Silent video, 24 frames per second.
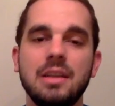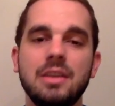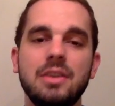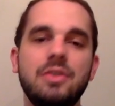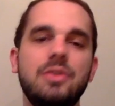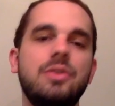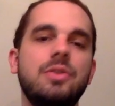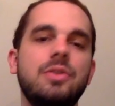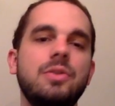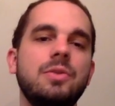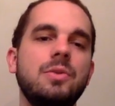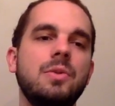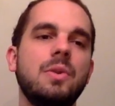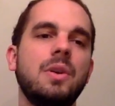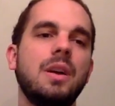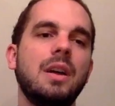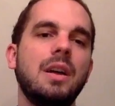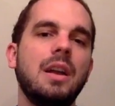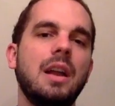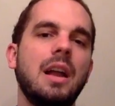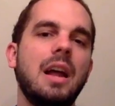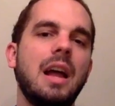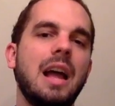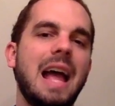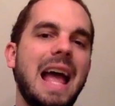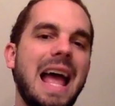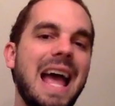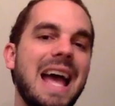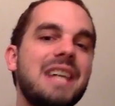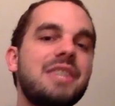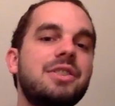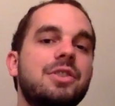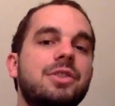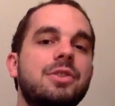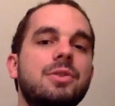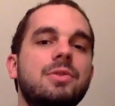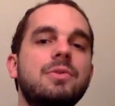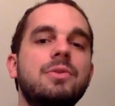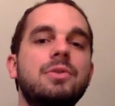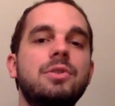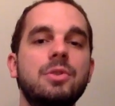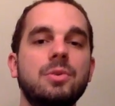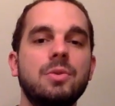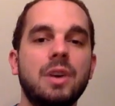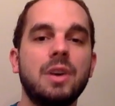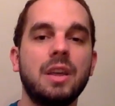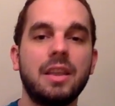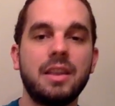to ask you
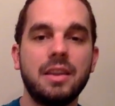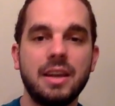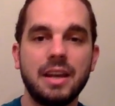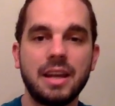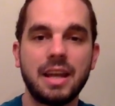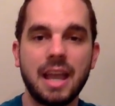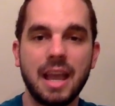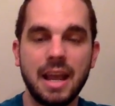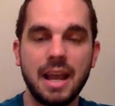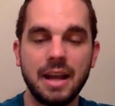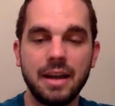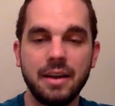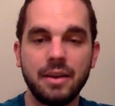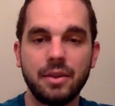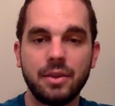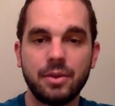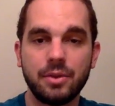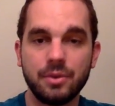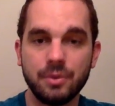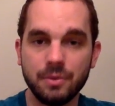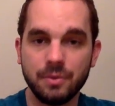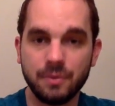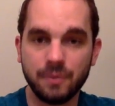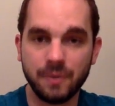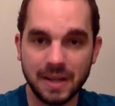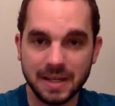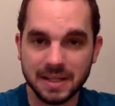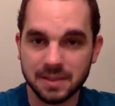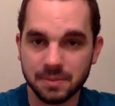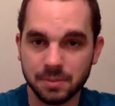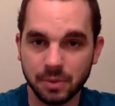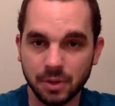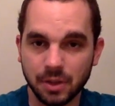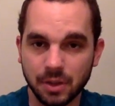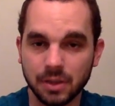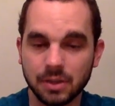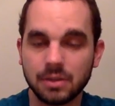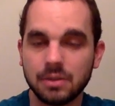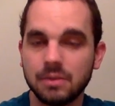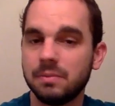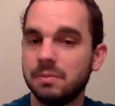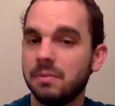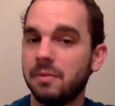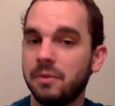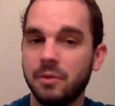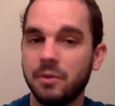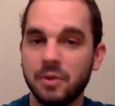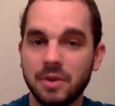to authenticate through Facebook,
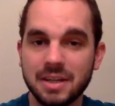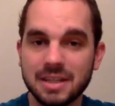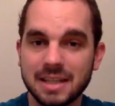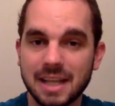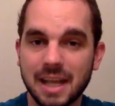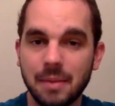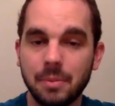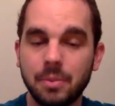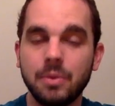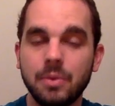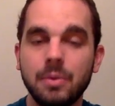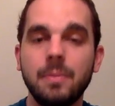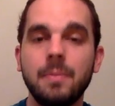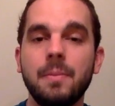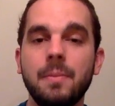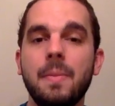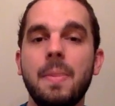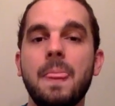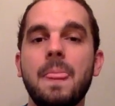for example.